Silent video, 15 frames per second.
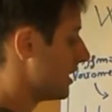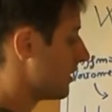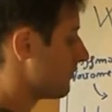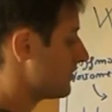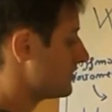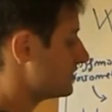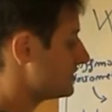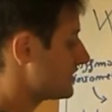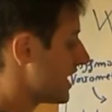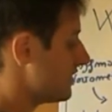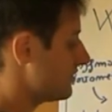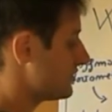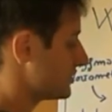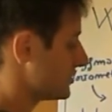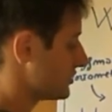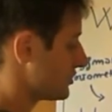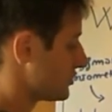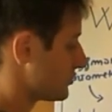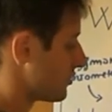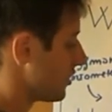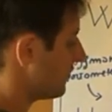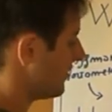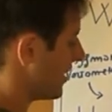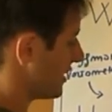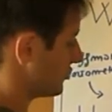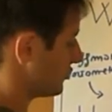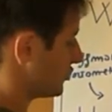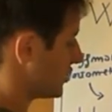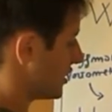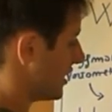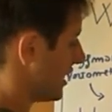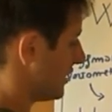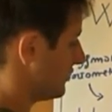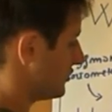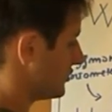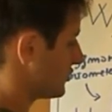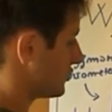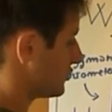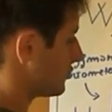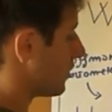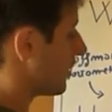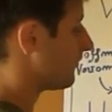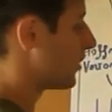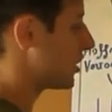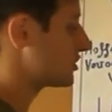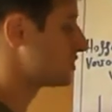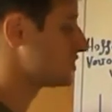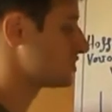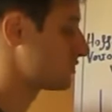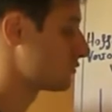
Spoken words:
Rather than this is the zone of hydrogen and this is the zone of oxygen.